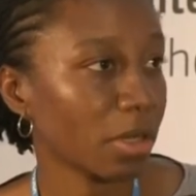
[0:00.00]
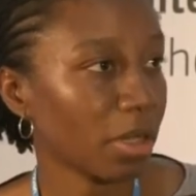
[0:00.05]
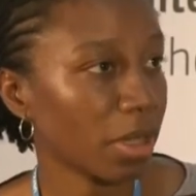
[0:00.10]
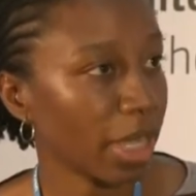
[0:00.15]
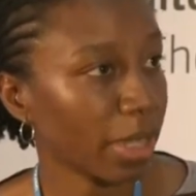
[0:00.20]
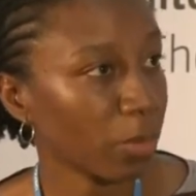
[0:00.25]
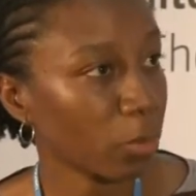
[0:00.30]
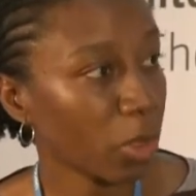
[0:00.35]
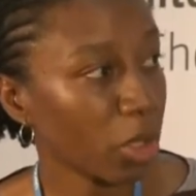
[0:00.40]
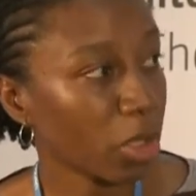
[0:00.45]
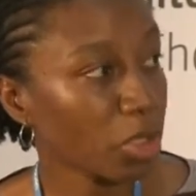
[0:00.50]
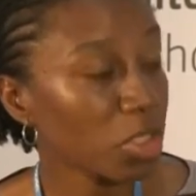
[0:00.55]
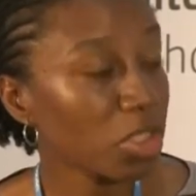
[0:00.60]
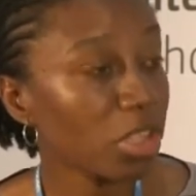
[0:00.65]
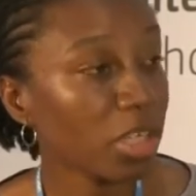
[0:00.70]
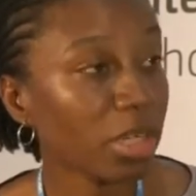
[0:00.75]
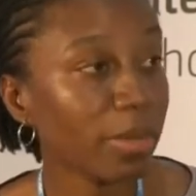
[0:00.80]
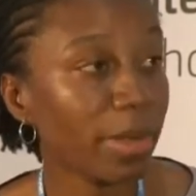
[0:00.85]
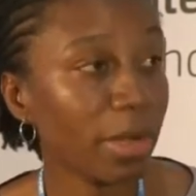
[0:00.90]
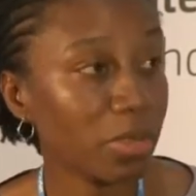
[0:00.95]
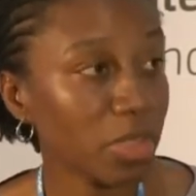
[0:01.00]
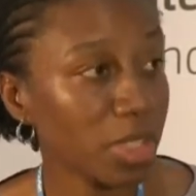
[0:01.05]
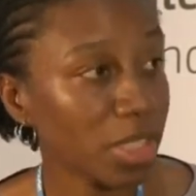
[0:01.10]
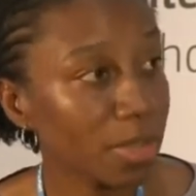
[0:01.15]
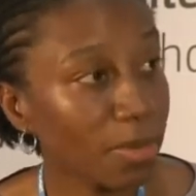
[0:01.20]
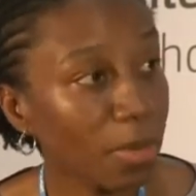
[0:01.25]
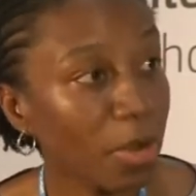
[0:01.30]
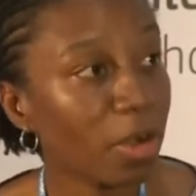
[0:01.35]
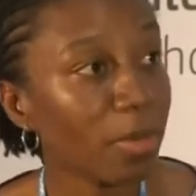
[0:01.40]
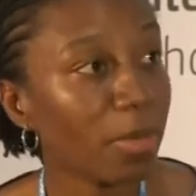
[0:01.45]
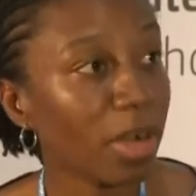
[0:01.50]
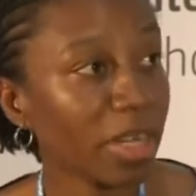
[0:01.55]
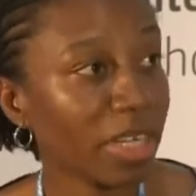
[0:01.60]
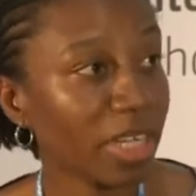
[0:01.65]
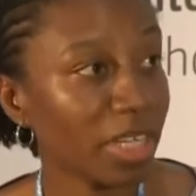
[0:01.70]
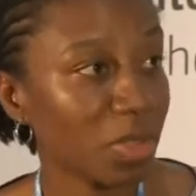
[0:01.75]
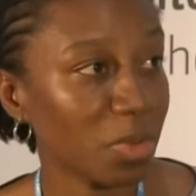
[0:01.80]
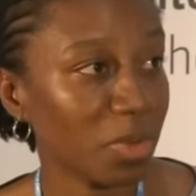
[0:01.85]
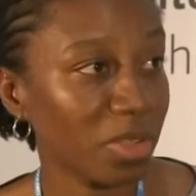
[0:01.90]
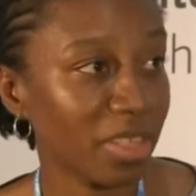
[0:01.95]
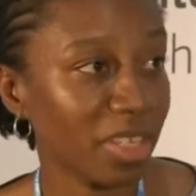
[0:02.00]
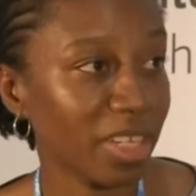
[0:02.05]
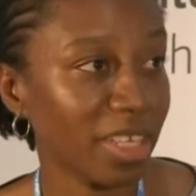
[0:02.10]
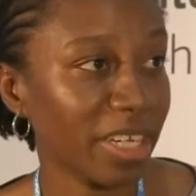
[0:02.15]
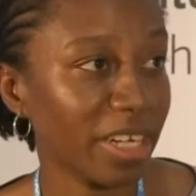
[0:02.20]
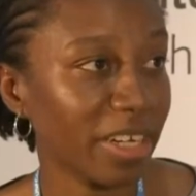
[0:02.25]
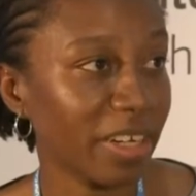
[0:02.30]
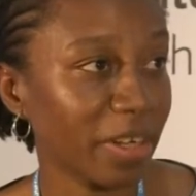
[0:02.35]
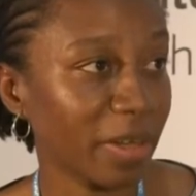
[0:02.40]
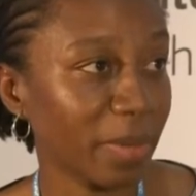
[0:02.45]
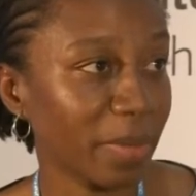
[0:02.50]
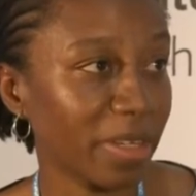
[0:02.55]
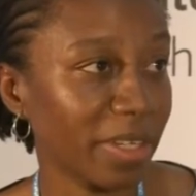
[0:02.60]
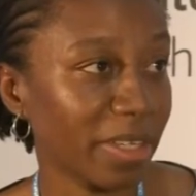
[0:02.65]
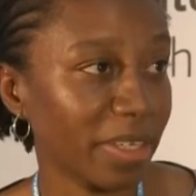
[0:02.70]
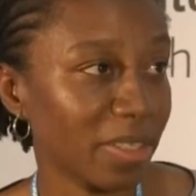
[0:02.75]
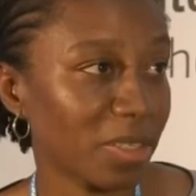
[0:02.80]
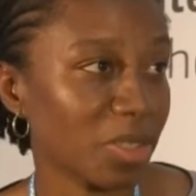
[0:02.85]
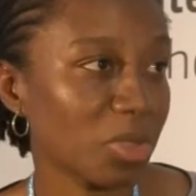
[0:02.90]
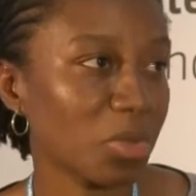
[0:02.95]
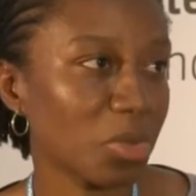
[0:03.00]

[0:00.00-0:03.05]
And we're also talking about the small markets within the Caribbean.